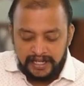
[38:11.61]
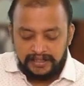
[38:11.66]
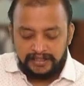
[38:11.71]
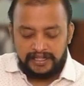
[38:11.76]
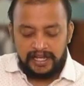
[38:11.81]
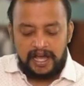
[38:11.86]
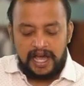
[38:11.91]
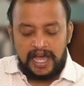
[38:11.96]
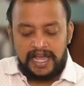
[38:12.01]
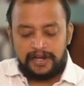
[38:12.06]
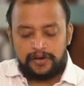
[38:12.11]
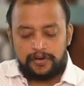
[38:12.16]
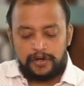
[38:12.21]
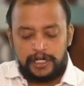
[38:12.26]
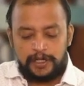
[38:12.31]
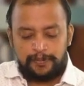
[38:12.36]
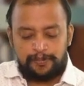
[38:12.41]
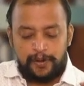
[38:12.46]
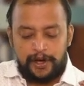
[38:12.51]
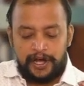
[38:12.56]
The High
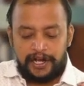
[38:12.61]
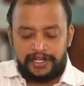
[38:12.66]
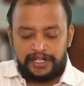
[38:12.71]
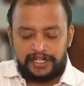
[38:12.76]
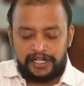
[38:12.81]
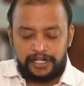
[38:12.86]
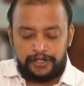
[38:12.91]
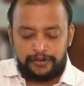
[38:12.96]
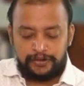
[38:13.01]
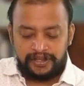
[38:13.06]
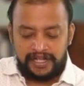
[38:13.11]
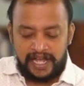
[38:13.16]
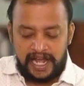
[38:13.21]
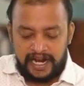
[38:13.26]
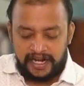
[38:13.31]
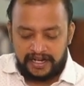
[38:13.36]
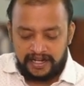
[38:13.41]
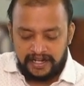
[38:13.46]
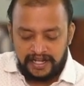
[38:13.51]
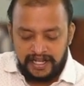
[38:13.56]
Court pointed out
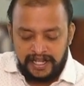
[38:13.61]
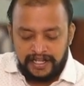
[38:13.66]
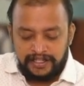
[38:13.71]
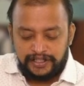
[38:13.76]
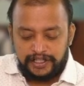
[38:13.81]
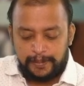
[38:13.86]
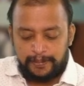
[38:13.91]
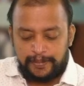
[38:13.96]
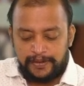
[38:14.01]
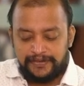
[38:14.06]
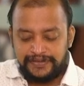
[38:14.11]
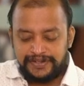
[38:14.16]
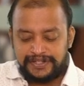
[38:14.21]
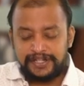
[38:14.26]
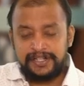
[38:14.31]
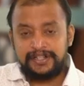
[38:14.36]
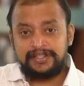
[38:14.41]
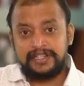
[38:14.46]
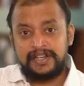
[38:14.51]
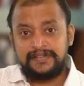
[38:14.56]
that the
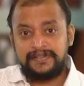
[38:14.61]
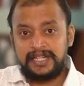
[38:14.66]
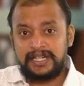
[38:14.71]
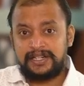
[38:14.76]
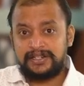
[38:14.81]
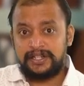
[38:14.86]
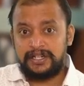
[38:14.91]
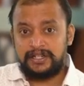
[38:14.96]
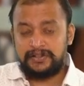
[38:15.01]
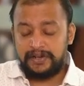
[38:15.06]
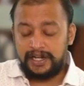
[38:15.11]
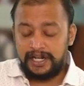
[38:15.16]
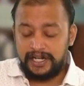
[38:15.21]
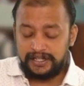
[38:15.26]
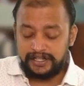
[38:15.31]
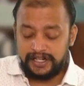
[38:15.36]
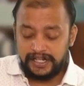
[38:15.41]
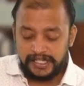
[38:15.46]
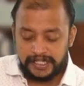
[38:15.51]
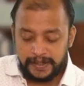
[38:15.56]
provisions of section
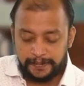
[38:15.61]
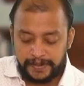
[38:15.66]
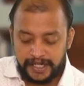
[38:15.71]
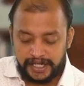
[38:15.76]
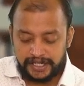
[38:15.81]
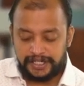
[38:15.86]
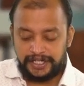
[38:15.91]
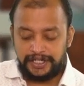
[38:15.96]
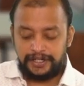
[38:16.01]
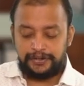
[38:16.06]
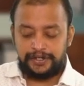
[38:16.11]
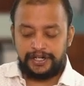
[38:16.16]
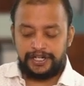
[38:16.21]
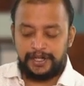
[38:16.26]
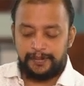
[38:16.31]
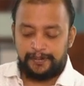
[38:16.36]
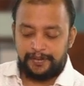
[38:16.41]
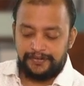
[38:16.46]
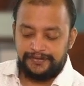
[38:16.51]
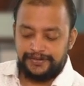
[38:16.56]
23 subsection 2
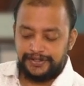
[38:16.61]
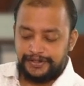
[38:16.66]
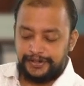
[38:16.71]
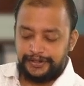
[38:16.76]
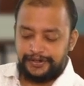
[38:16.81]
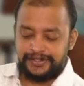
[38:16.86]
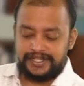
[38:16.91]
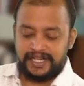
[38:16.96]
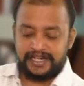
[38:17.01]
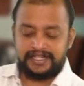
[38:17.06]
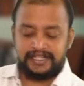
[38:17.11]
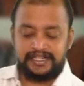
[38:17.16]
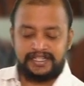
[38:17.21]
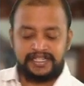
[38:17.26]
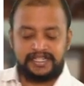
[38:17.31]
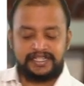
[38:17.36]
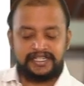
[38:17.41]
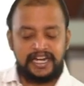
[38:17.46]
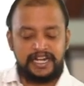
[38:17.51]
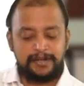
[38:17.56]
and the proviso to section
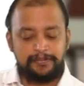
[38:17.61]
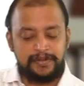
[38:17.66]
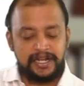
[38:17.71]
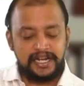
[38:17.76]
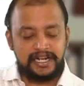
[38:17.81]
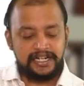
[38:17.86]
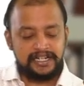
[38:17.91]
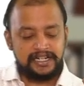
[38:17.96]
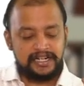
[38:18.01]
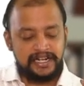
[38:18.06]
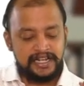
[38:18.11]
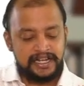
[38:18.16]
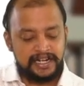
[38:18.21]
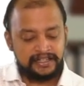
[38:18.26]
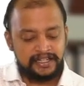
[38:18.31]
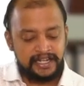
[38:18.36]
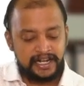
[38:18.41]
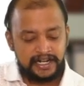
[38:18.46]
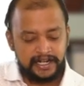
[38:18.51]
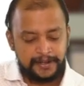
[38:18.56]
68 make it clear
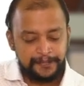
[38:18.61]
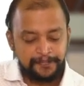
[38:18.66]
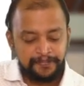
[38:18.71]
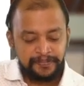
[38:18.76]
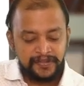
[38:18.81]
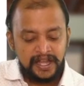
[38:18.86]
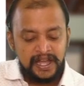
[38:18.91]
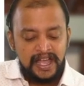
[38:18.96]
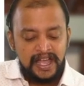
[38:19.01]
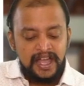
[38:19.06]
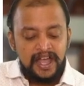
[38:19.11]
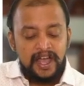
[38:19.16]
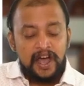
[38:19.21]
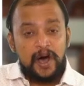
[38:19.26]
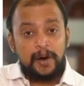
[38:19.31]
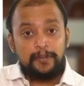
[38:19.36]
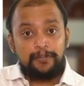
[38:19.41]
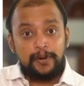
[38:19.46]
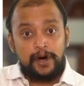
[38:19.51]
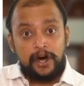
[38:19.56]
that
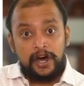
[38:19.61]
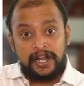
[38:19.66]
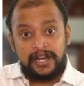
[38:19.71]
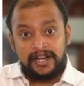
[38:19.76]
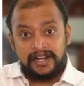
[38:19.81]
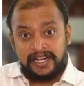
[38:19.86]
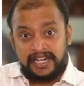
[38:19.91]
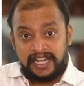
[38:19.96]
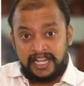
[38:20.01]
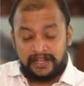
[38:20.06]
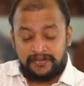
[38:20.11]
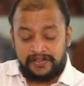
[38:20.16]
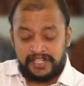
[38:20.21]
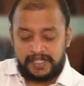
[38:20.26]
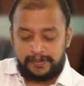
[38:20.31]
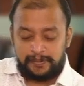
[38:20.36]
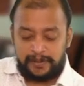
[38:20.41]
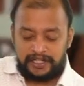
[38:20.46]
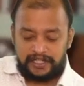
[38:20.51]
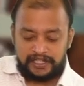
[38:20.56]
upon
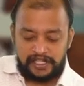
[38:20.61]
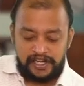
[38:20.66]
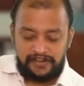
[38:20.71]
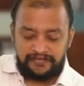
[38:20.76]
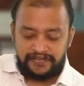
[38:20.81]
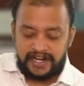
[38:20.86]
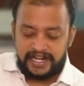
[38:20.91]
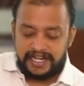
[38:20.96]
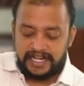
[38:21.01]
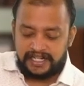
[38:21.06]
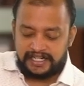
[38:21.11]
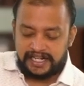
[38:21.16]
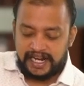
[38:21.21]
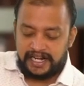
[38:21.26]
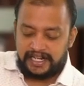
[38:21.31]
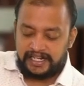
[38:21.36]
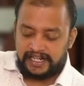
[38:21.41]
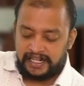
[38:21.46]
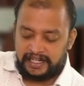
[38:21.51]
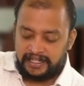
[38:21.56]
relinquishment of any
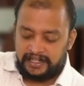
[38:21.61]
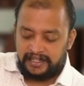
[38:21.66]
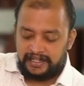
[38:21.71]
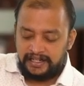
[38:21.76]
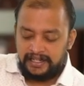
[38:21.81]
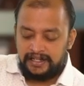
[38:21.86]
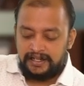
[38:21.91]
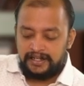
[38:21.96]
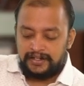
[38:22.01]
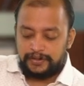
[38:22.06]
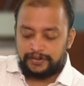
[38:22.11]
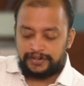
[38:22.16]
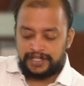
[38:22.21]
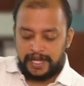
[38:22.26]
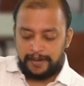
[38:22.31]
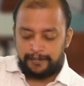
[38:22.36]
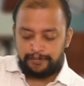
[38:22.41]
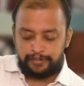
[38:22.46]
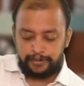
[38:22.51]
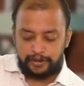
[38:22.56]
title to
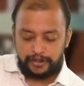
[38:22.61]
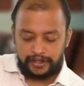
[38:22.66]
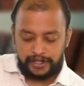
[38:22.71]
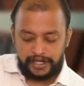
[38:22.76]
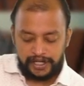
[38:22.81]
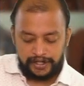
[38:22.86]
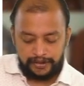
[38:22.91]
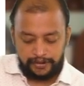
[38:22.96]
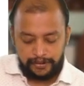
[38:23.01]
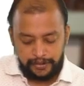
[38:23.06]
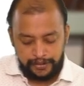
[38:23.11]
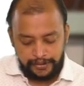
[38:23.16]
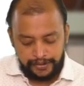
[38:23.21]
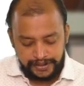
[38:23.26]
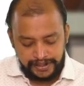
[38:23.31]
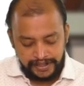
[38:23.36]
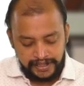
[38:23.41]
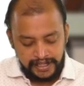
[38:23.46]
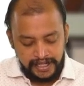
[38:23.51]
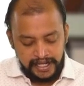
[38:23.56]
the imported
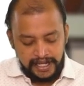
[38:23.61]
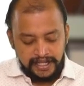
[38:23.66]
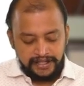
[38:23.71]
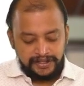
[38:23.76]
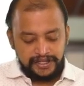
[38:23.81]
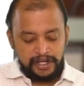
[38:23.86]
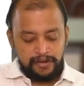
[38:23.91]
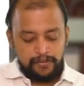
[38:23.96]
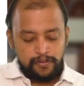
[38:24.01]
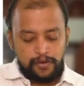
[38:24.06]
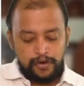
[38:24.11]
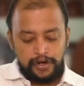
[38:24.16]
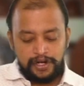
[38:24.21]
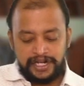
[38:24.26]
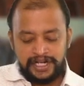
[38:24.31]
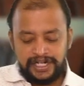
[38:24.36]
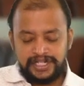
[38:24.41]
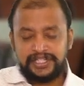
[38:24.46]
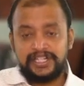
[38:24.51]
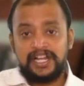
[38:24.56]
goods, the
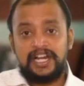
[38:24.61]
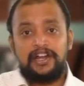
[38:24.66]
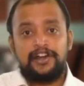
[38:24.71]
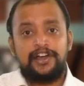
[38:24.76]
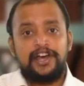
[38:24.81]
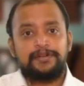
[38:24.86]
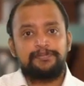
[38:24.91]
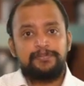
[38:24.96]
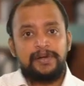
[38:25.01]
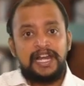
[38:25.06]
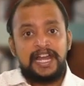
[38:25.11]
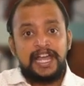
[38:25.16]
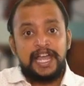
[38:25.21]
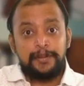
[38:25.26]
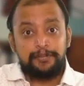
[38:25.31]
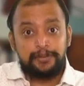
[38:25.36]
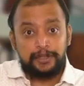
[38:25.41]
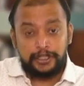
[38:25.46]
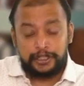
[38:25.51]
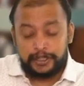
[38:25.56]
owner shall not be
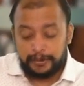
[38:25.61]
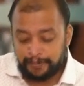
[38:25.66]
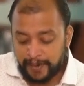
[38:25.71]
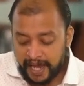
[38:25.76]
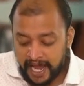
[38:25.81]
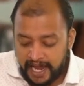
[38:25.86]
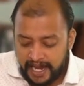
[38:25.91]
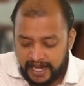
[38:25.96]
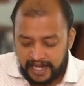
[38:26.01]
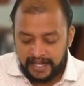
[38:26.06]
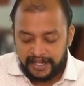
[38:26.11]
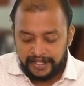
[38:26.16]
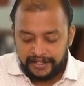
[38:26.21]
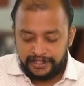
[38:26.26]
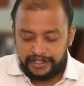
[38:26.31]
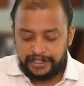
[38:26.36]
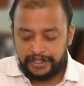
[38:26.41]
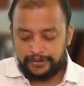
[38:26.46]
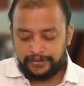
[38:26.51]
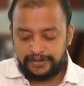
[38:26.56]
liable to pay
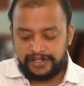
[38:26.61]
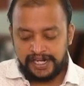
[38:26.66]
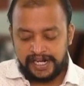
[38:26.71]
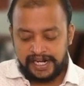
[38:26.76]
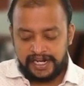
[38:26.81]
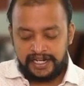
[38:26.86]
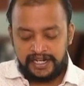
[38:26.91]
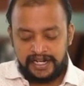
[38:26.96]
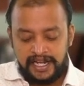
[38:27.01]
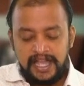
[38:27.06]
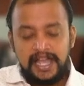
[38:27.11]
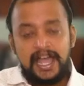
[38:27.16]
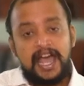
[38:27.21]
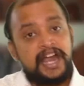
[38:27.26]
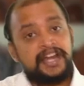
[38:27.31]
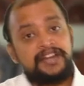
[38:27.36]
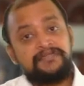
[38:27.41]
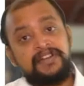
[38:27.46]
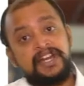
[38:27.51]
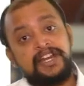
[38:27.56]
duty
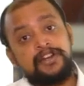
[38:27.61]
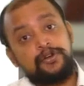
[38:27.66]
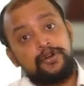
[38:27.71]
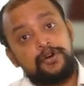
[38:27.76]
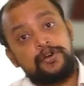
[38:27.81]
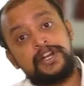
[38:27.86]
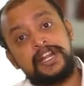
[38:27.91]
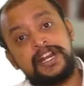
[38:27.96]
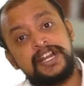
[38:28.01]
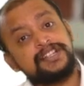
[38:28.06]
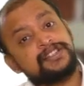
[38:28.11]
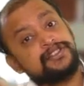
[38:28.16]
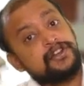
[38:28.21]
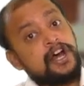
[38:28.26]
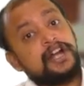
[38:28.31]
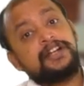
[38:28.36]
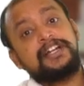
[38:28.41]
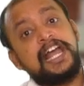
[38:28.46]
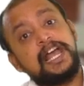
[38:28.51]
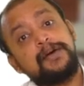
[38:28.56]
and when loaner is
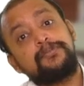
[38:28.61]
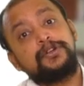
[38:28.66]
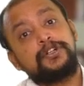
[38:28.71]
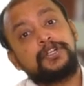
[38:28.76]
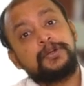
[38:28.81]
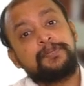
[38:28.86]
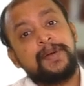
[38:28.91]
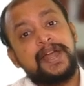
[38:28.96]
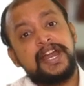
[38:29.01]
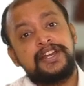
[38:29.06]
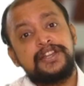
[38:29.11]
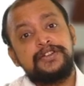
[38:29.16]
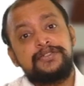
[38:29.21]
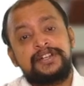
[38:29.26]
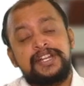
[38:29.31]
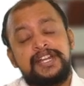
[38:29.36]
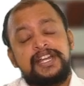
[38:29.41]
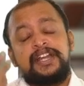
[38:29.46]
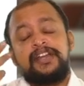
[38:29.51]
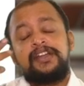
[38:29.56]
not liable to pay
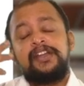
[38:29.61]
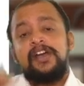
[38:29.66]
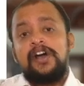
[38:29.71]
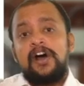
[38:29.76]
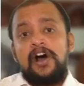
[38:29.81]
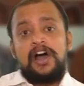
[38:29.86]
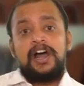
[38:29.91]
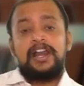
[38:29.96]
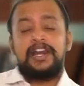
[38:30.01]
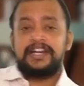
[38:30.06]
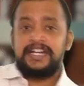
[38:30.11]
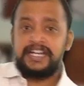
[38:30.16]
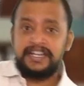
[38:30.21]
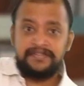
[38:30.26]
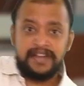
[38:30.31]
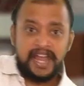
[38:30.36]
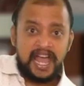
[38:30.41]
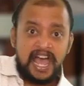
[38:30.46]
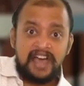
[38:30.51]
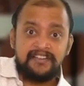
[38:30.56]
duty, already
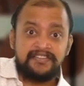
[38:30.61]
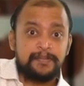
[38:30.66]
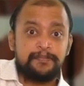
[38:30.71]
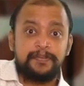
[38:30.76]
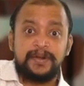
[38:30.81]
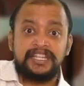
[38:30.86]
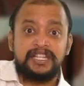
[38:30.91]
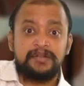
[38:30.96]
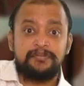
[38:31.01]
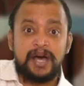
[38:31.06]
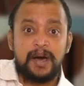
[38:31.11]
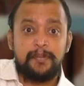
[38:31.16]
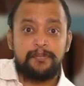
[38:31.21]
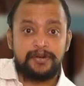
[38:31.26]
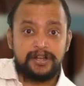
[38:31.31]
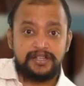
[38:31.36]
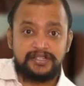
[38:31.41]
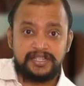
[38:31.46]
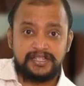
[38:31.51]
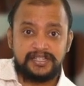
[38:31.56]
we have a Pratibha
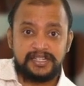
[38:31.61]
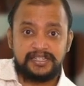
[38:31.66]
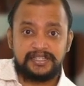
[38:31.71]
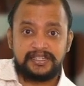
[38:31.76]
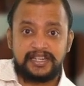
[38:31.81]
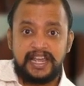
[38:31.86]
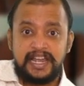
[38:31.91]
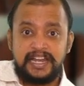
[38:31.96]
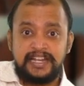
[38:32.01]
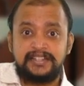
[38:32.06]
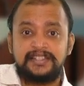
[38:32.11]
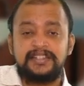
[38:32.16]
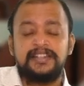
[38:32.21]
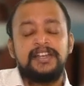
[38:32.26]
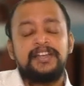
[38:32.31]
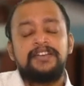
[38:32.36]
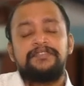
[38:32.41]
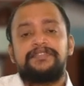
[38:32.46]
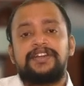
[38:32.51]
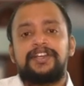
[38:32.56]
processor's case
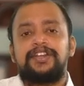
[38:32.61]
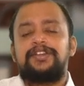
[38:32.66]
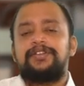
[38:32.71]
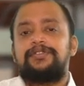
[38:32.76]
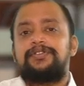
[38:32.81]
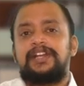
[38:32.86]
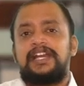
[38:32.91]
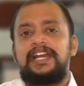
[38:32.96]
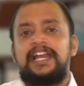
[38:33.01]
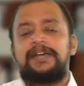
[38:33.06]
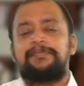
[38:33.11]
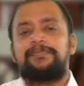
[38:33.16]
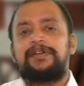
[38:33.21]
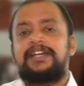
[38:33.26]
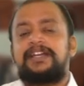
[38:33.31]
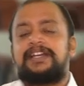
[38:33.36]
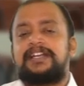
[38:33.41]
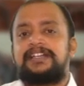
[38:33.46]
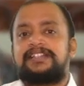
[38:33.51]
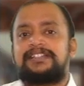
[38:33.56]
when duty
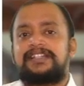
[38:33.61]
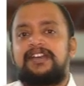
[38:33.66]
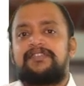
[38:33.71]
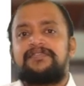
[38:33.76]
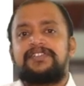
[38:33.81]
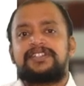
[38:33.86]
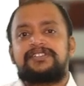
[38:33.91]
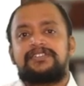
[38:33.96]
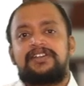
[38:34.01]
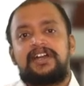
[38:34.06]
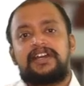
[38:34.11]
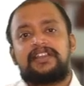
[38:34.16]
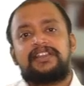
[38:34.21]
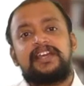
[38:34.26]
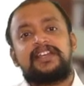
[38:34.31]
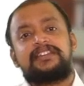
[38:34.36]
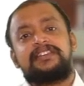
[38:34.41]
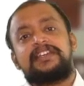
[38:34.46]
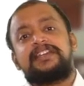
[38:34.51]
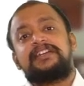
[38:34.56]
liability itself is not
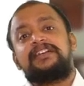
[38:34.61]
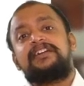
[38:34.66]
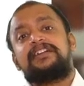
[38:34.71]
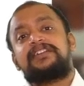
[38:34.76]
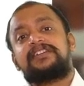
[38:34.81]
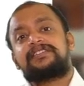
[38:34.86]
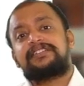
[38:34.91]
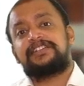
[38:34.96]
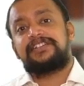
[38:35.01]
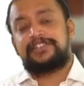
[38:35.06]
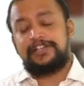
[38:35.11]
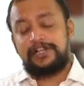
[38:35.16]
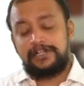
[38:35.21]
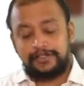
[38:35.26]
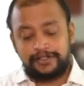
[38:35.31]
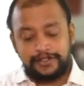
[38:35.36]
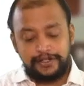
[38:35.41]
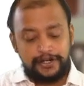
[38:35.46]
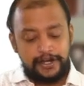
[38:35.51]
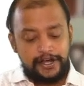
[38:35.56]
there, then interest is
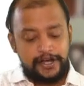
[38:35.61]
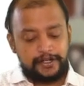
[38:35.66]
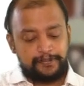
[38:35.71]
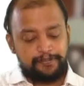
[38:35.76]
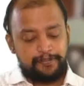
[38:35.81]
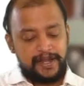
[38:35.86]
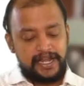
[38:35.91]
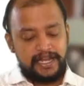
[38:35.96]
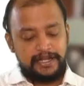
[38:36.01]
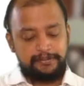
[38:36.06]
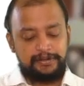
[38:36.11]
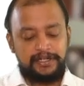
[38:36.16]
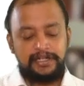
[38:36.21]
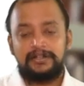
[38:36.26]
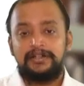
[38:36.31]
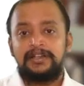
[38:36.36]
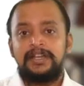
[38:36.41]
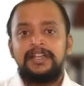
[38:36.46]
also not payable.